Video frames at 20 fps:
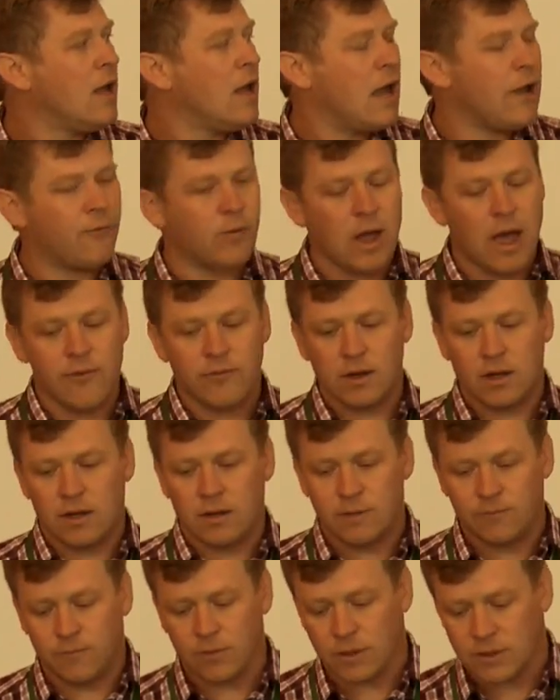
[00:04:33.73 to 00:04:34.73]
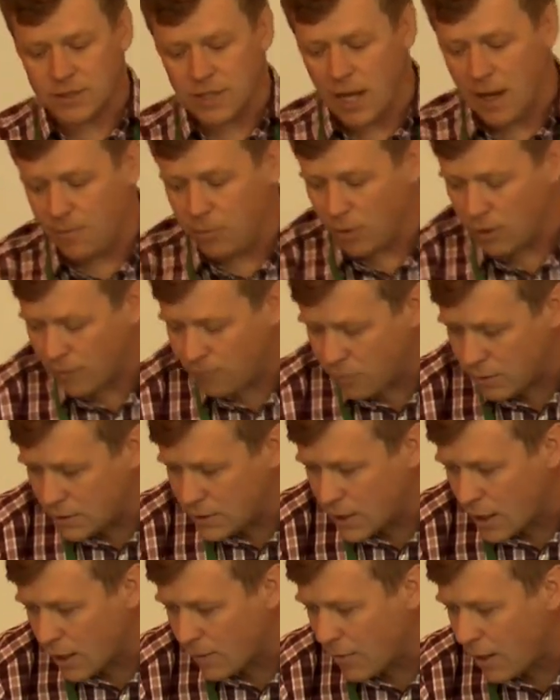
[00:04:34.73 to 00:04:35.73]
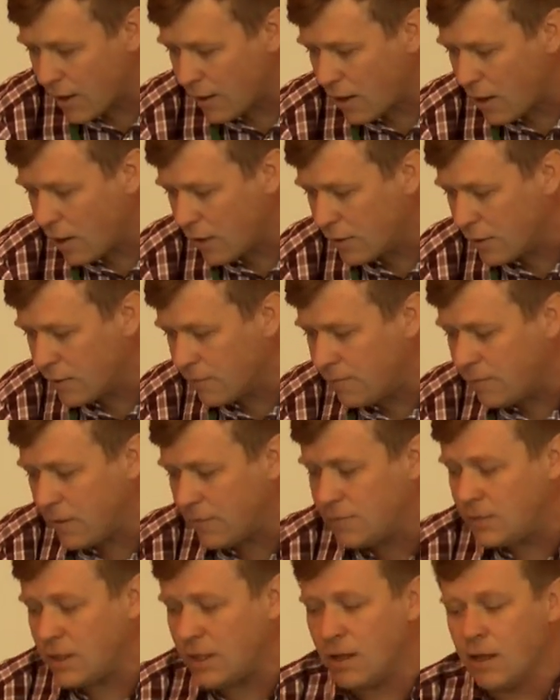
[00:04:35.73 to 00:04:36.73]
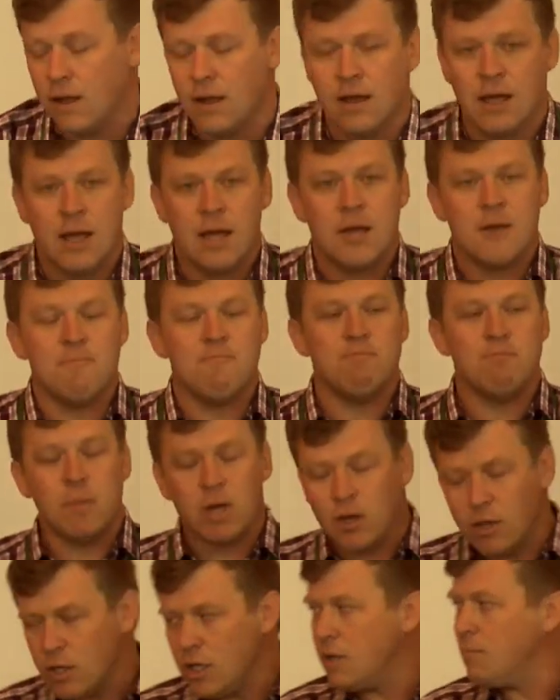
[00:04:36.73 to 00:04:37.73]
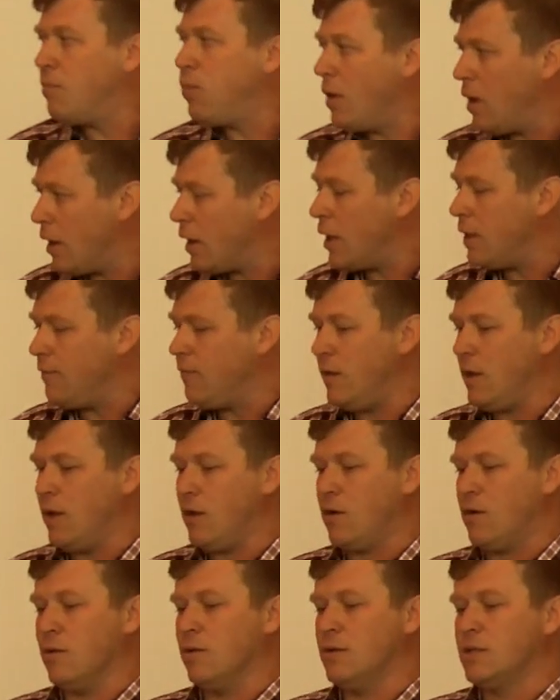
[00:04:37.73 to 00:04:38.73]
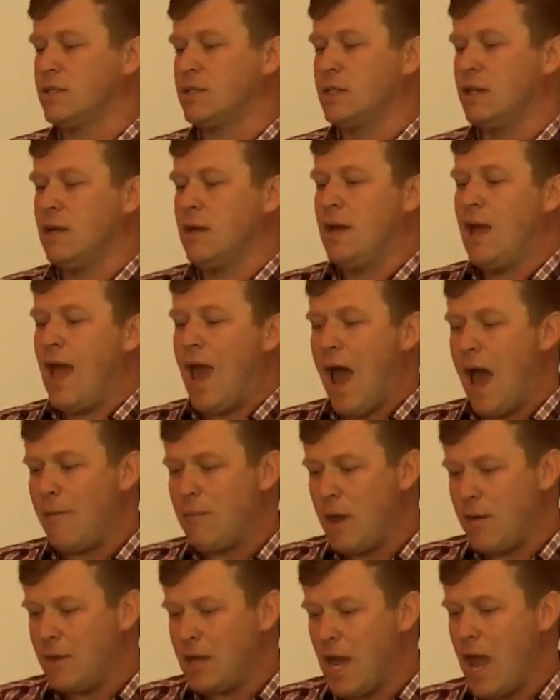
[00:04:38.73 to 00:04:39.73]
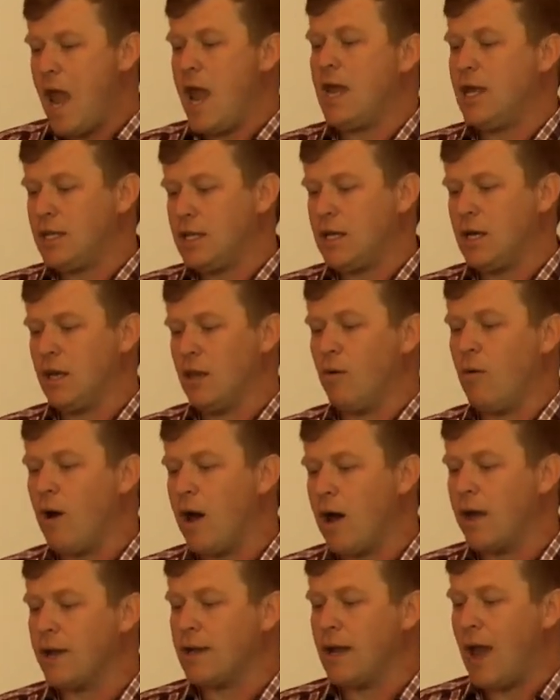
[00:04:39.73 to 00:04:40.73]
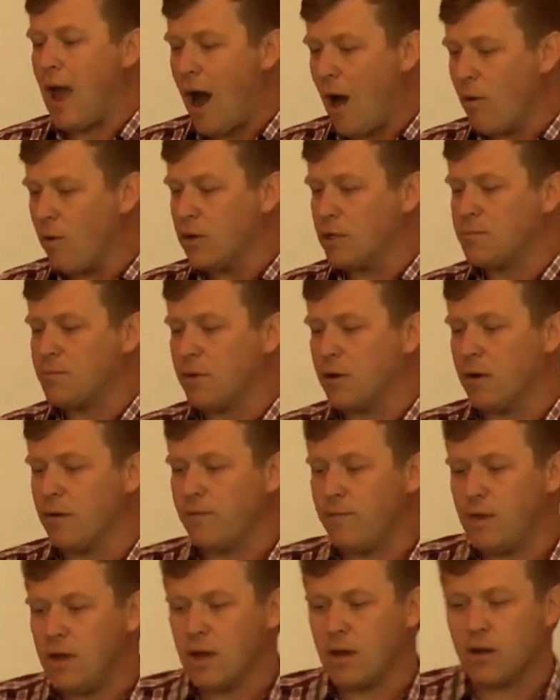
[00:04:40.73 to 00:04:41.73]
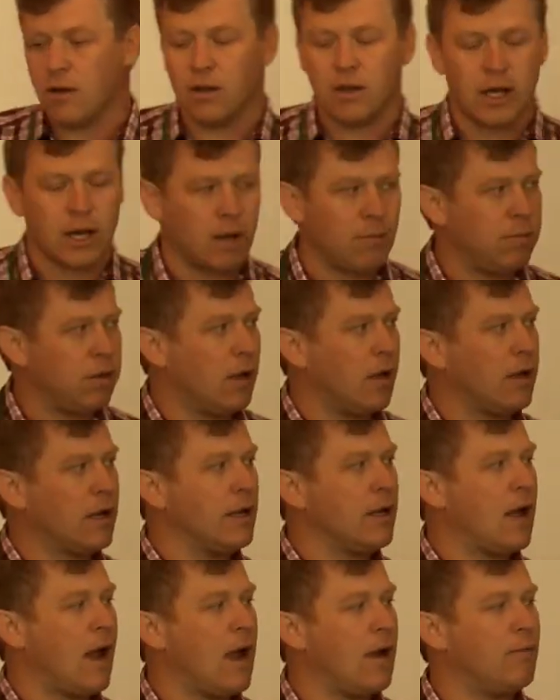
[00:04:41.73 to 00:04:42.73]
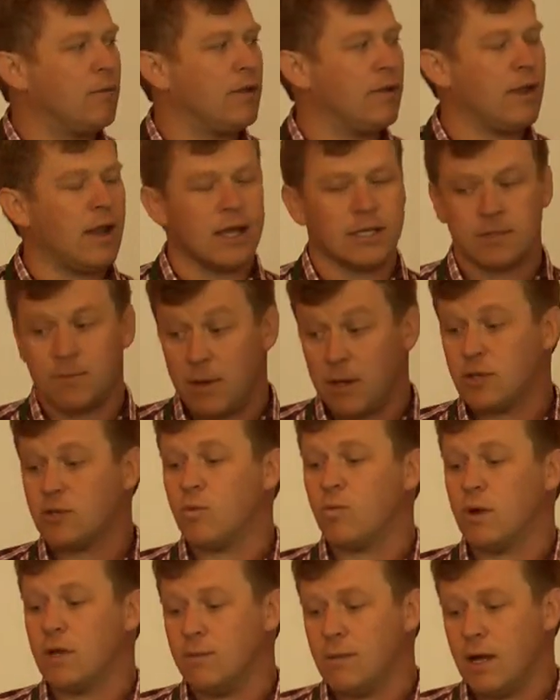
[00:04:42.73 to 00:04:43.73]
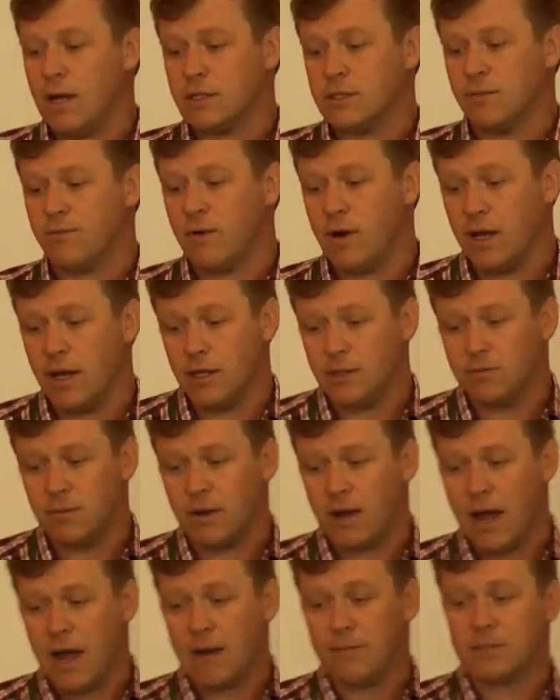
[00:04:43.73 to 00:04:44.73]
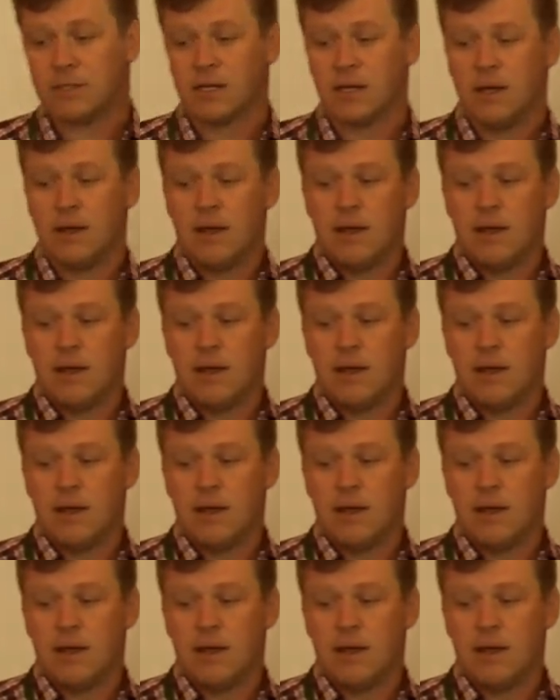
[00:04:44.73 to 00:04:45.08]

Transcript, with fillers: If we have a, for example, if we talk about 150 million plug-in vehicles at maybe eight kilowatt hours per vehicle, like a plug-in hybrid that has about 20 miles of range, perhaps